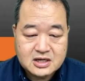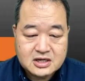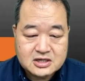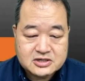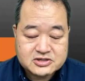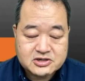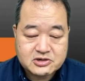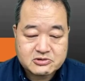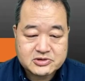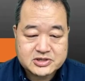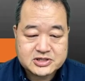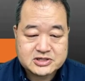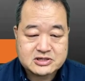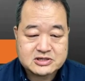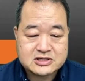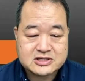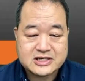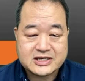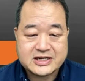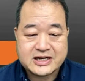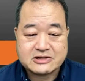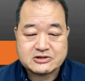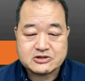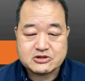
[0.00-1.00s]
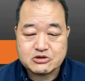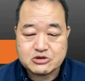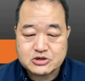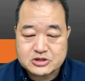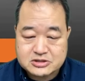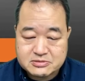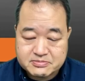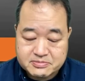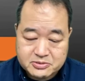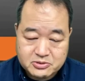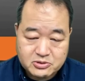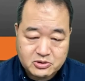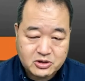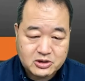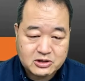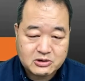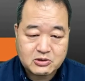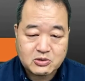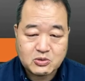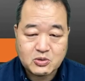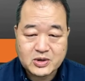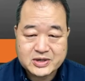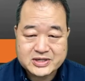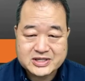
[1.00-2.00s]
So we set out to
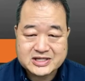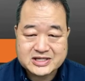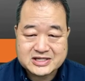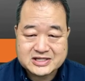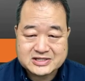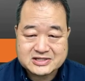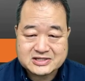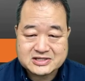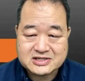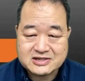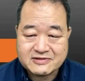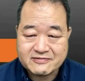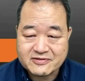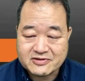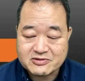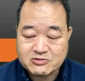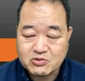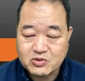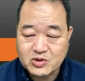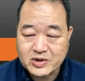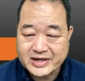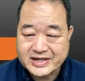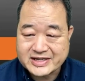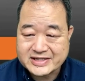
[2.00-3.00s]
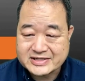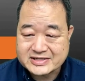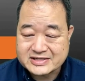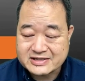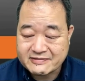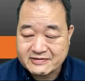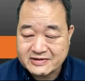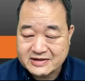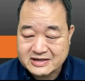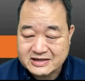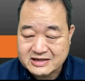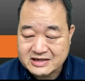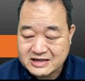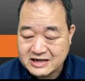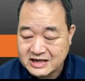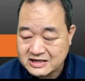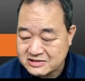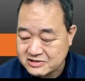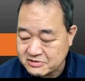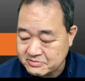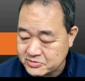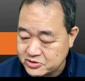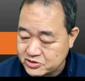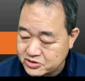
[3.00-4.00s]
explore what these different ways of
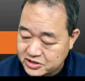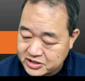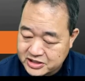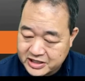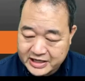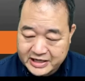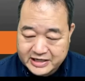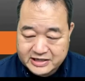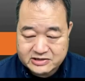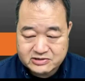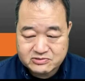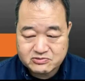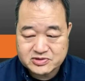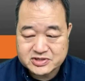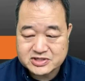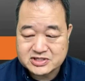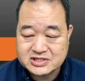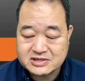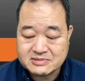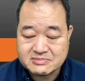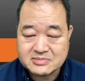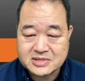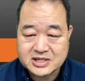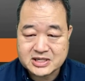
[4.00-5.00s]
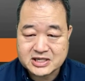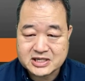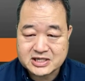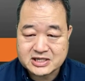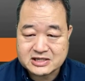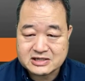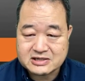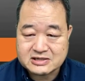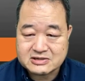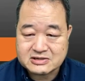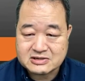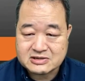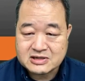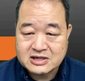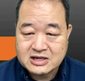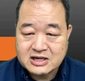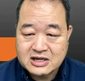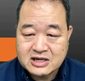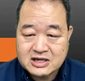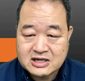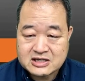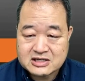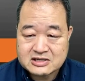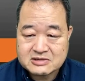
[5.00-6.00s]
communicating with somebody
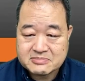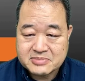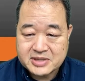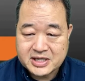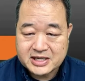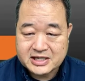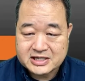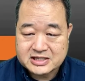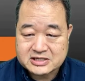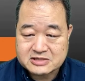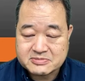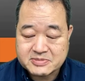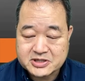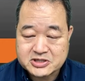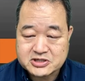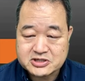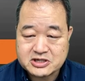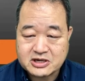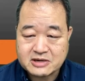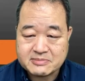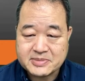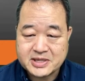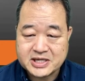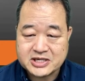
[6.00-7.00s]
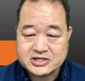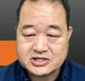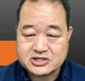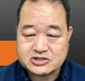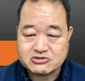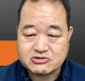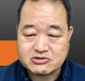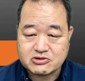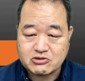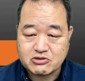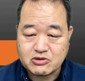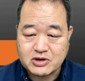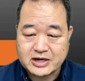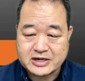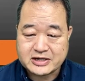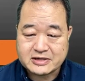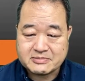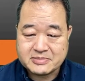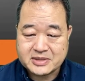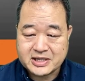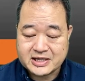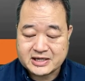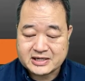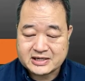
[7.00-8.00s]
in pain, especially our patients with
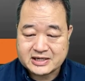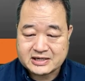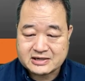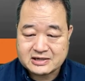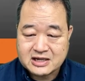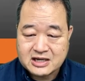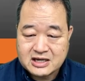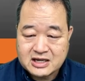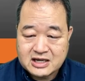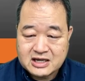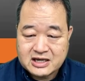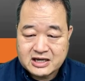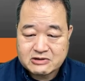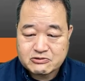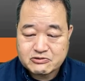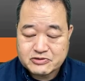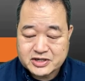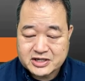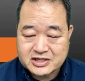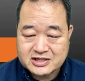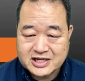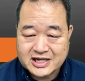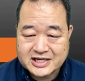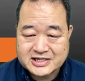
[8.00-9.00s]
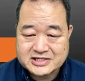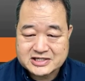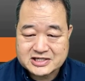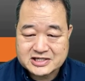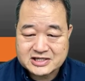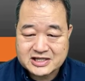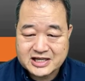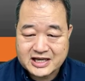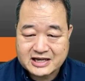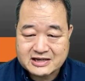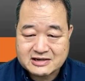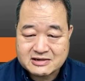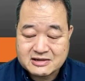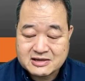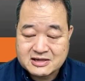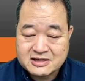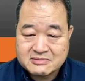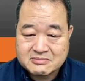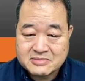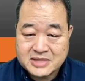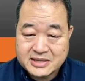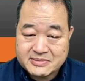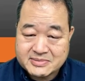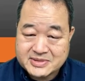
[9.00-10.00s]
chronic pain, and realizing that
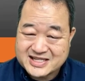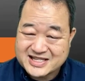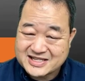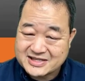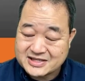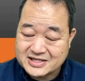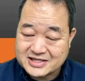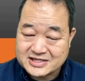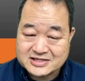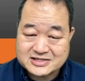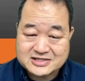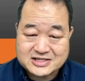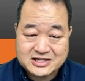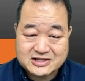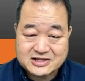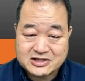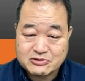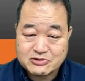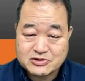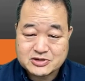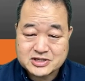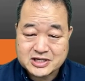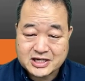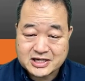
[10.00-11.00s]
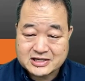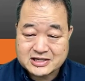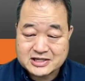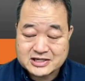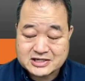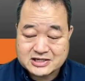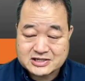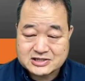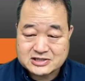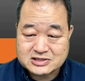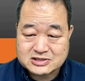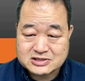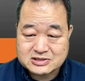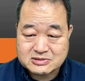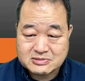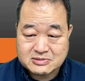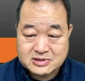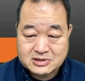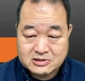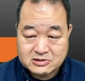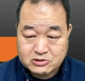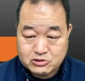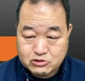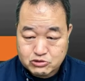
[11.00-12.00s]
maybe the things that they were telling us
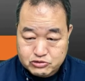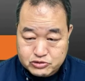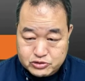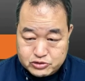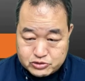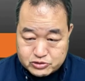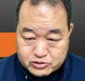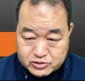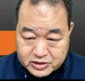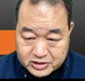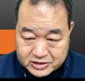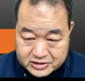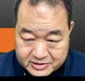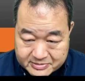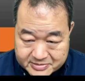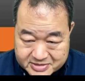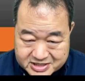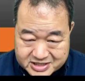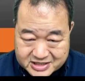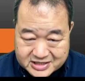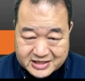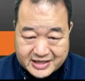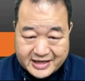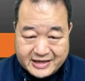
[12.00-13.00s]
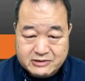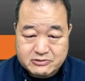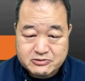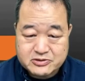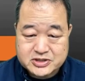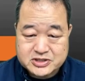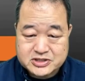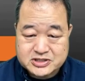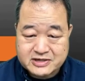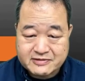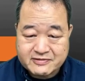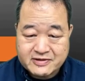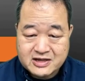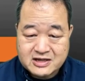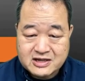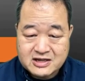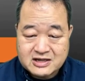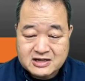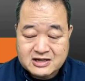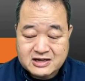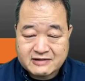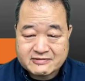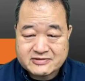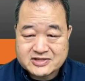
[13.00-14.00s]
through the limited language
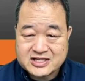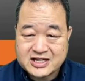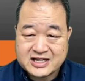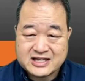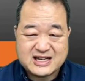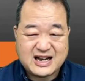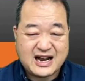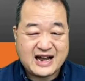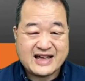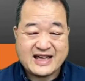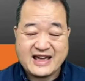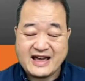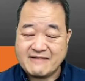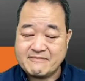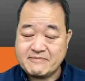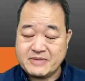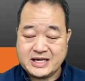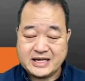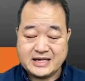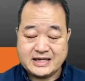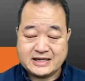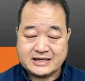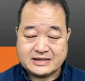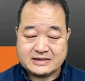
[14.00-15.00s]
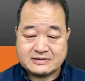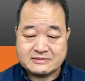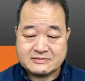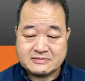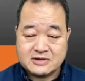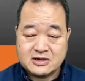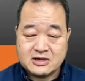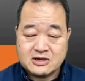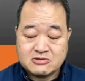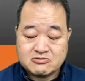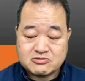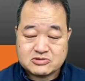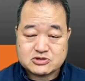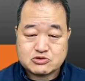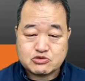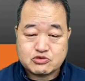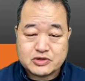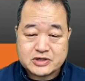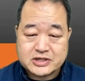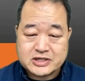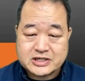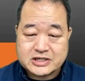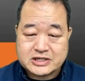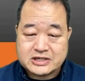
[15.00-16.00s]
of saying, I have pain, was
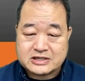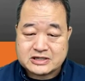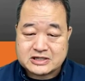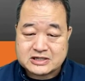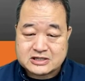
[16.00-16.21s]
really an